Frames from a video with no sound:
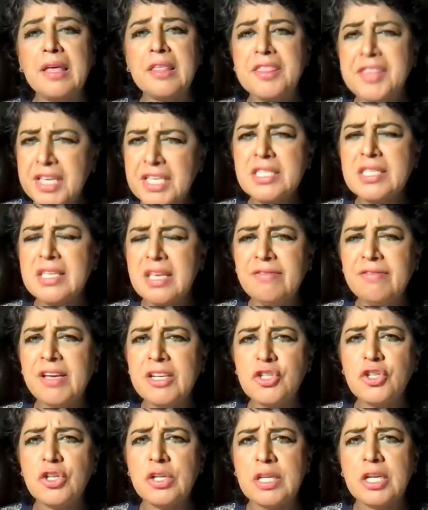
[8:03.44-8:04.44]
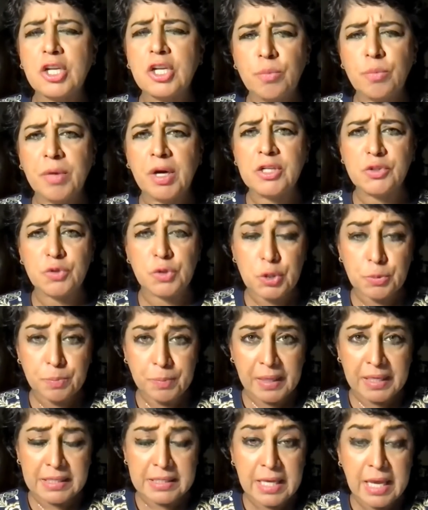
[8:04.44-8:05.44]
This eventually commands
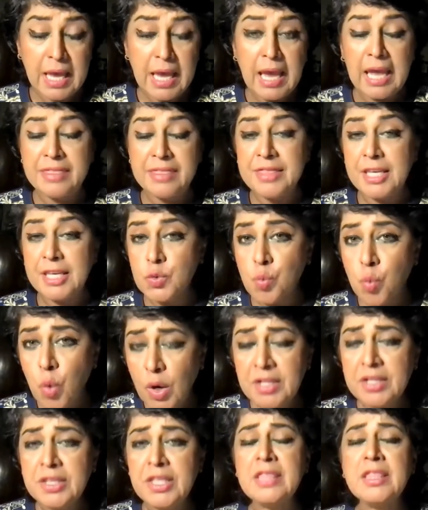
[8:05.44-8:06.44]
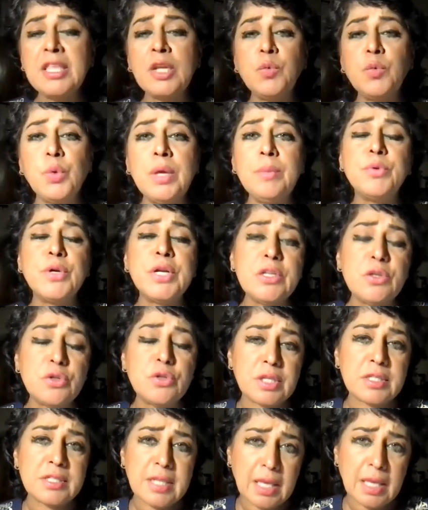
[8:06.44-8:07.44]
respect. And there's one thing that we bring to
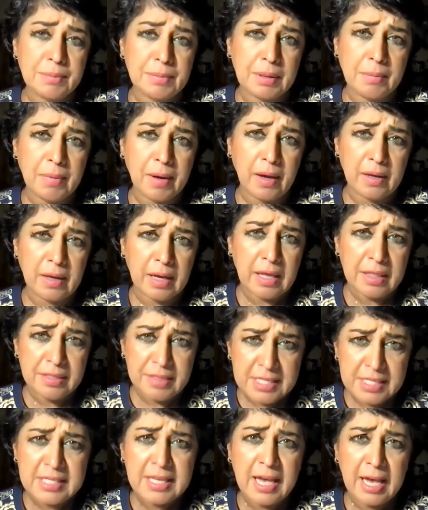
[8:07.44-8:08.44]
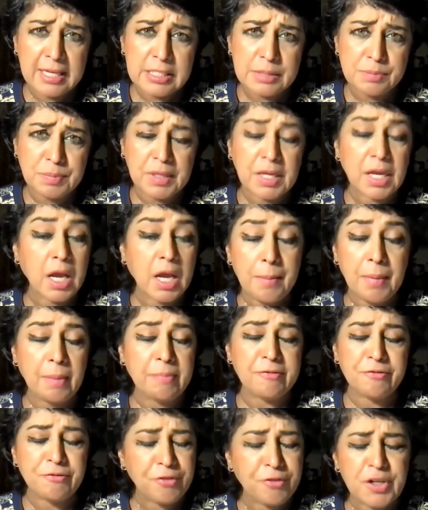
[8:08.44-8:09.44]
the table, Maya, and this has come
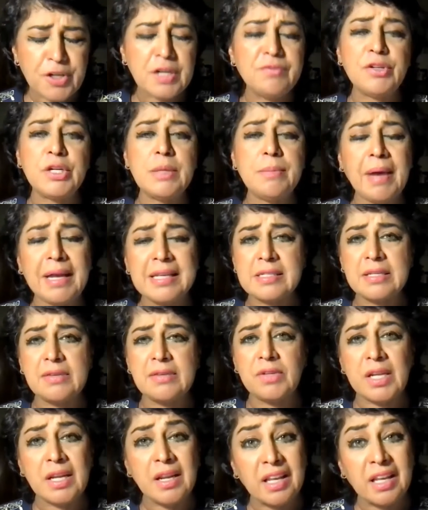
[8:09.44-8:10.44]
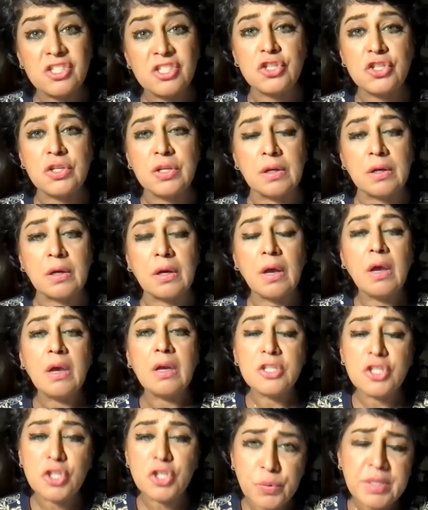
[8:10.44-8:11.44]
up very, very massively last year
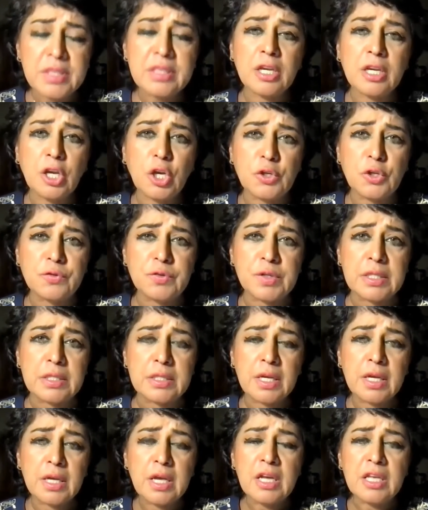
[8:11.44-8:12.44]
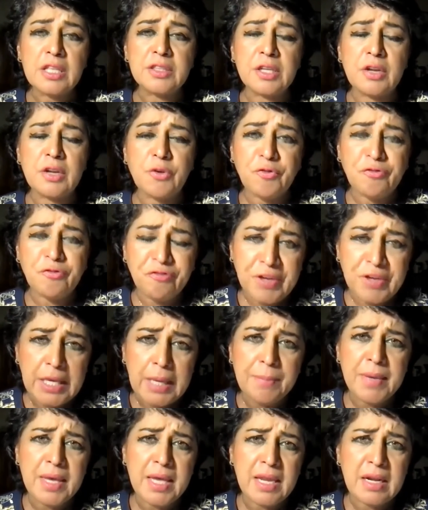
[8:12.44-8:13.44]
during the COVID. The
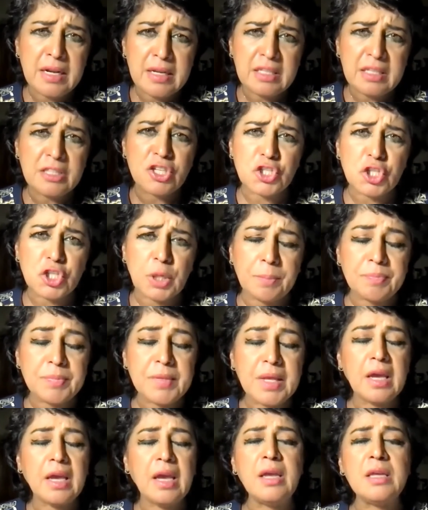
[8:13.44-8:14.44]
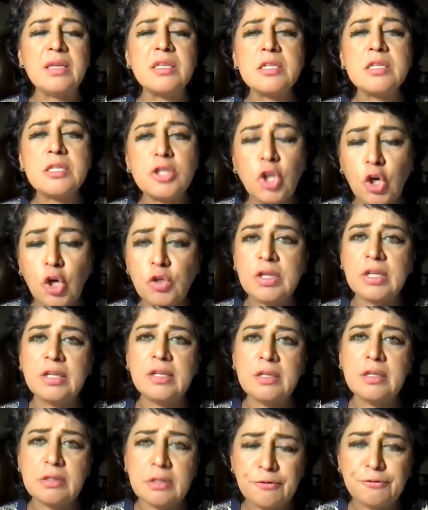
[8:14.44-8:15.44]
female leadership is
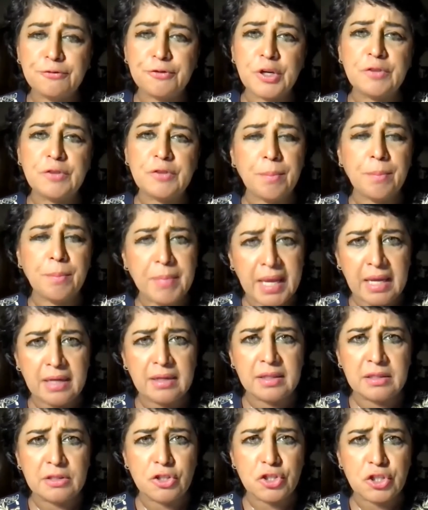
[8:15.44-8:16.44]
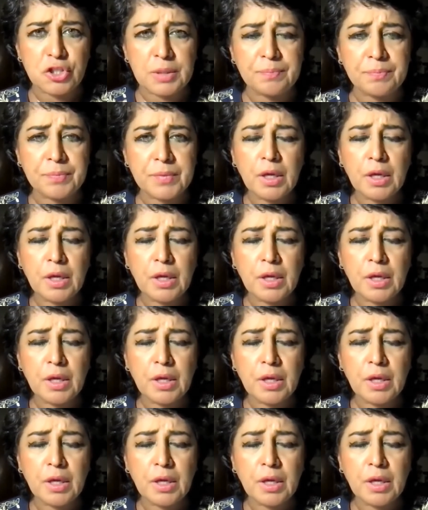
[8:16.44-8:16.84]
totally different from male leadership.